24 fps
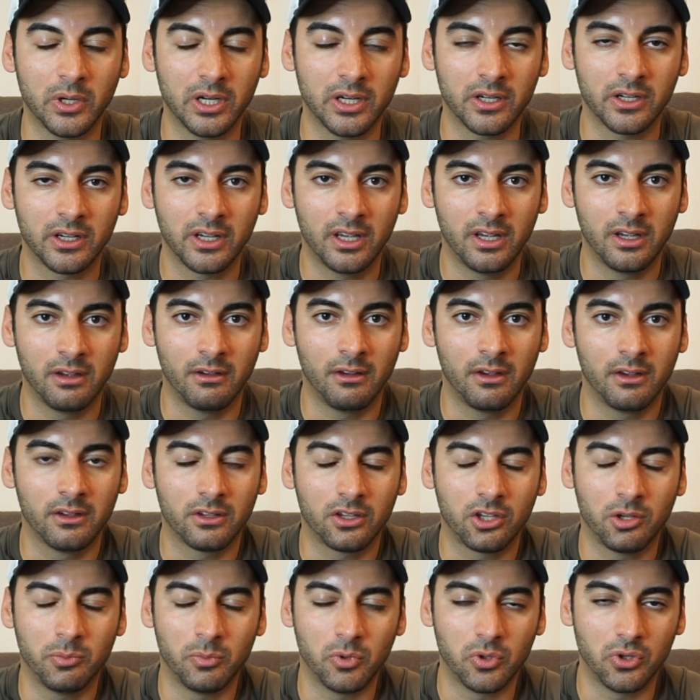where
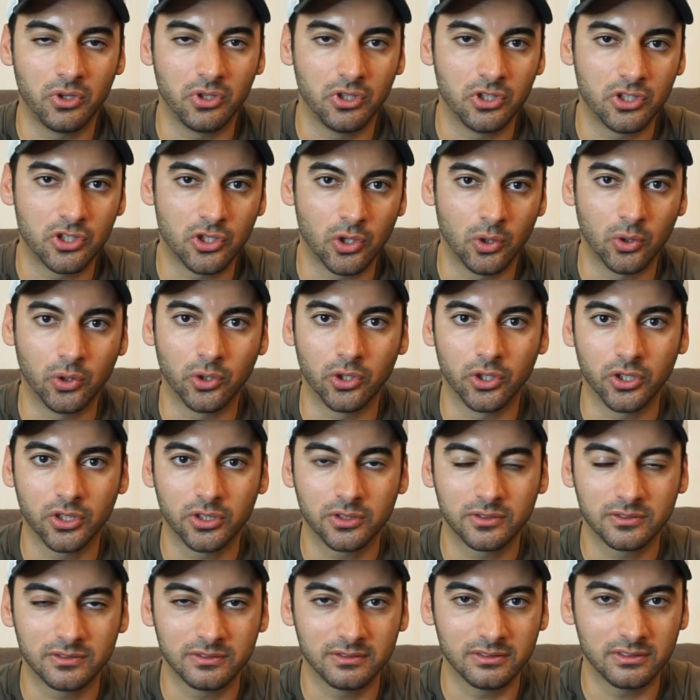community
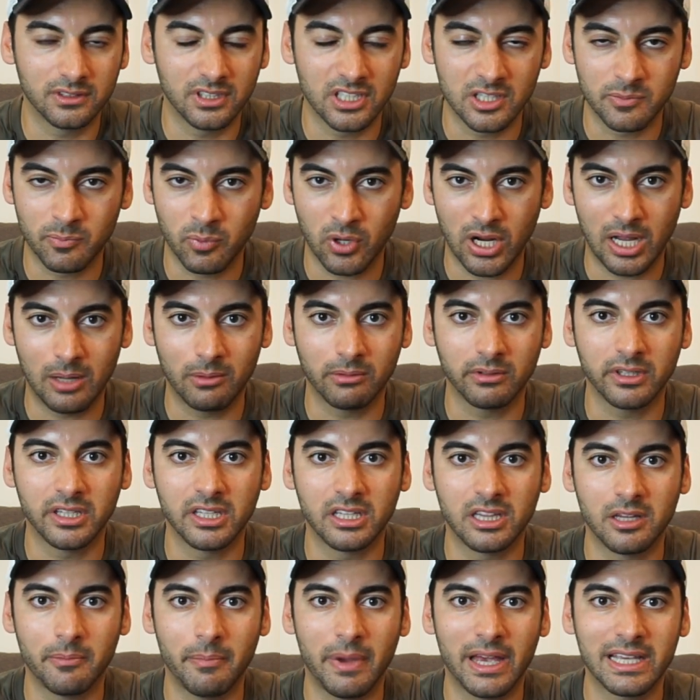solar is
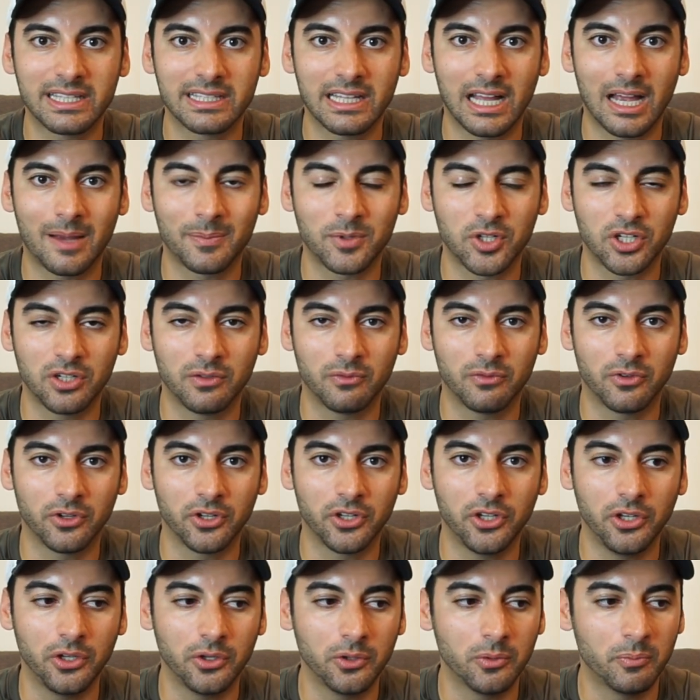probably the best option for
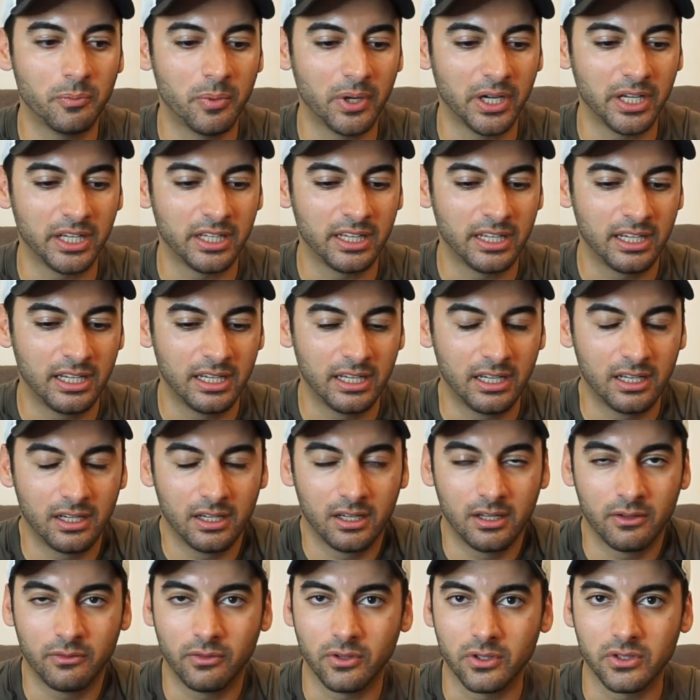you. But
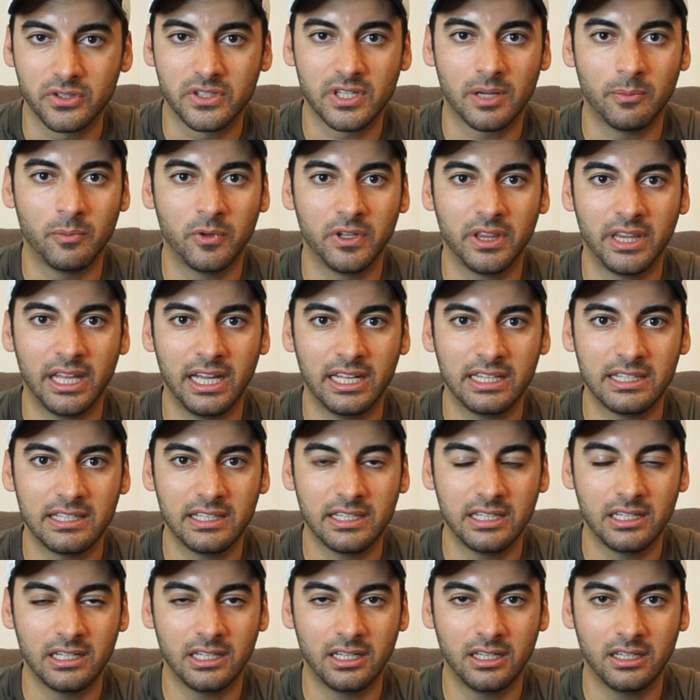for someone that's
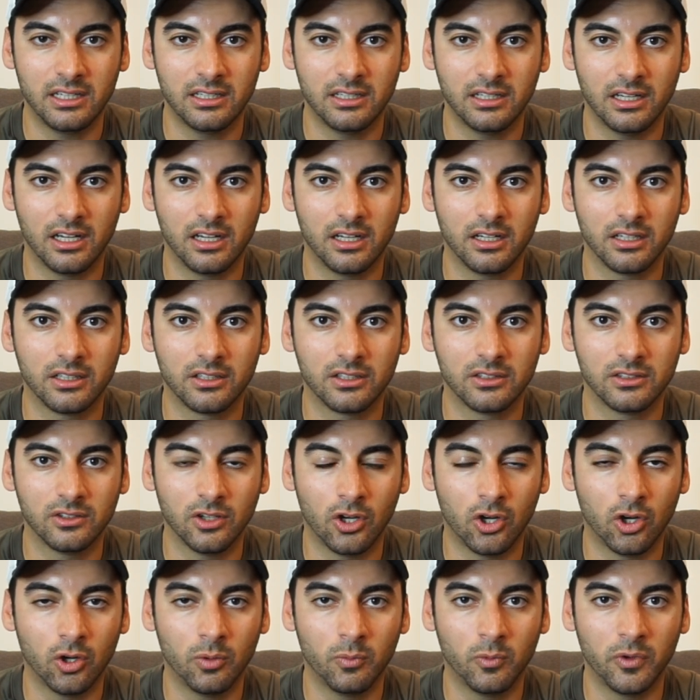in a, a
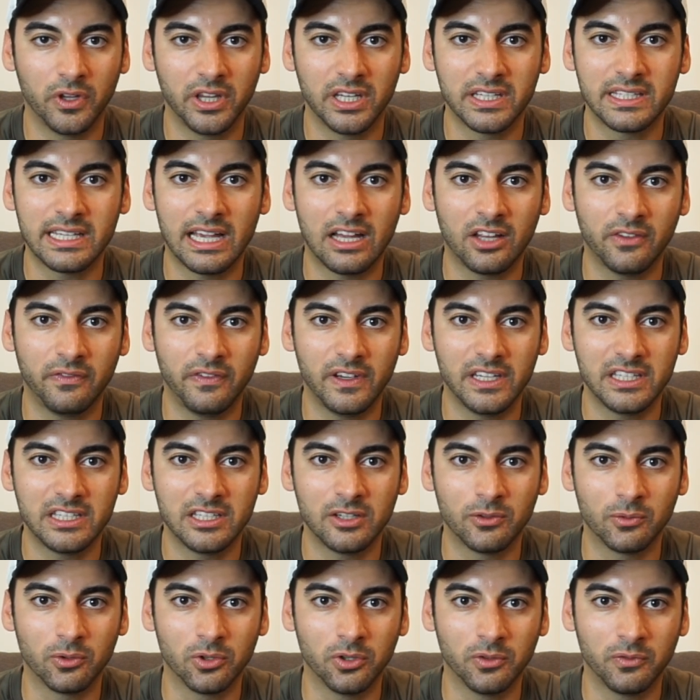home with a
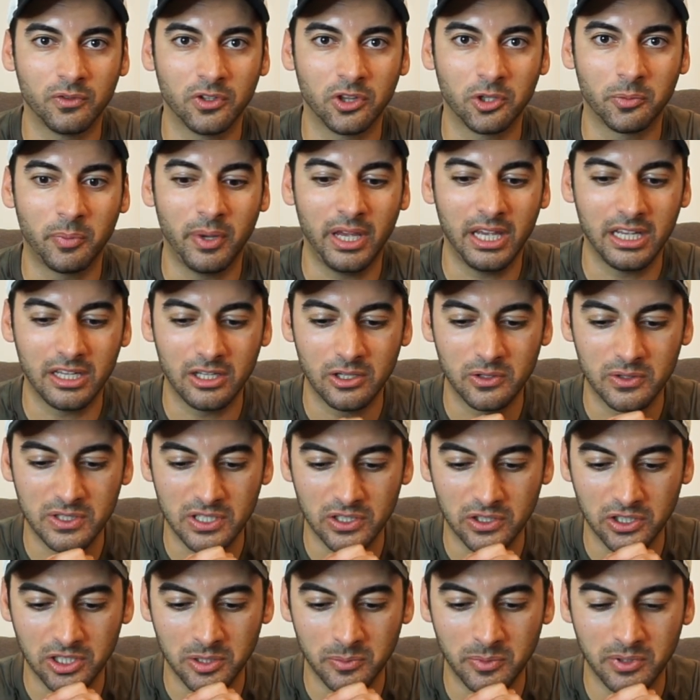south-facing roof and they're paying a
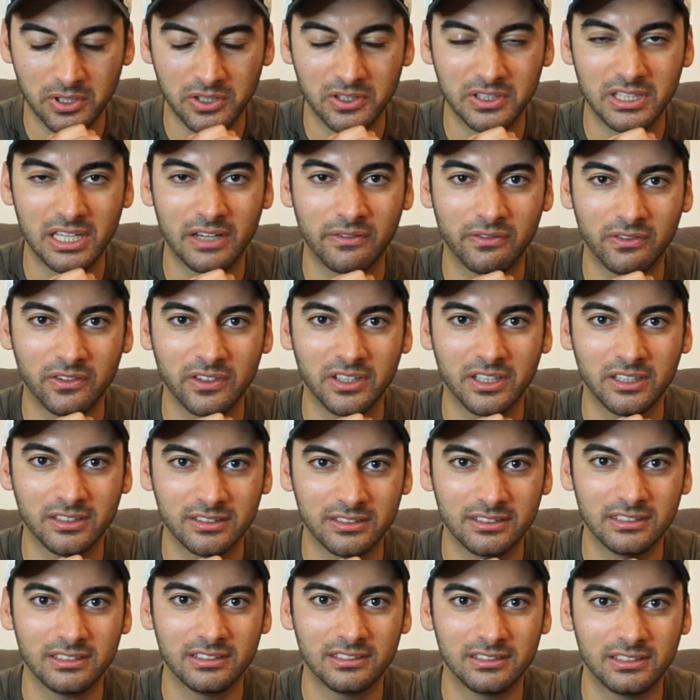utility bill,
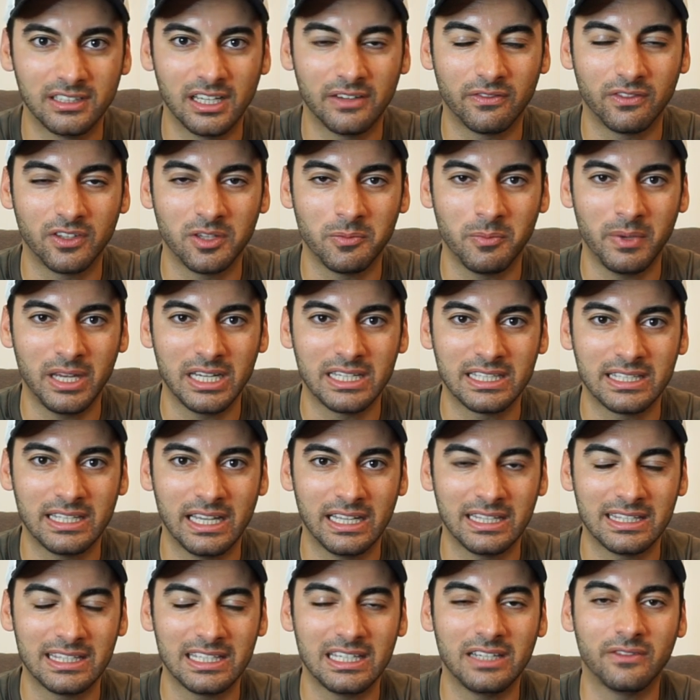definitely, definitely makes
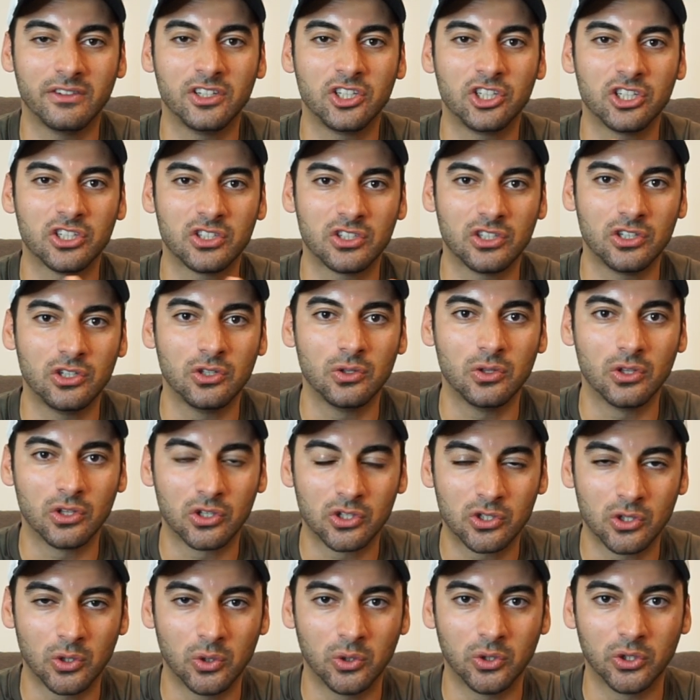sense, even just to do the
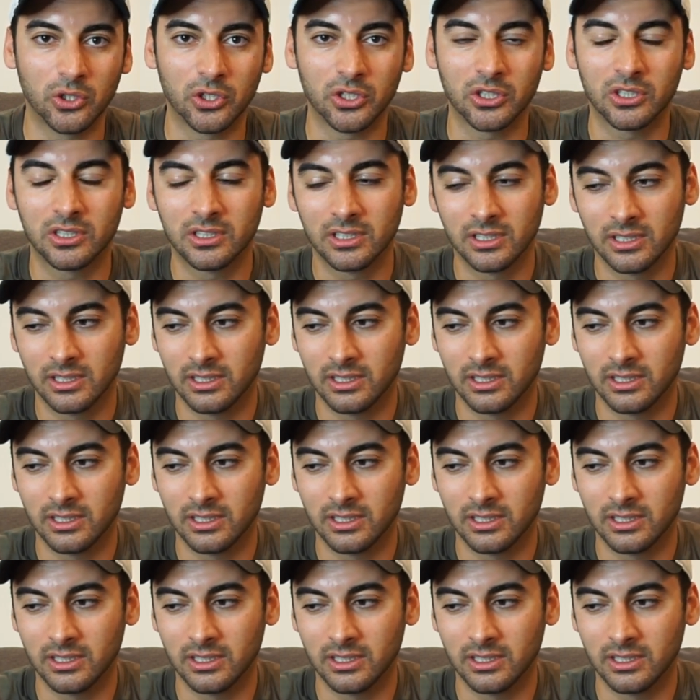solar.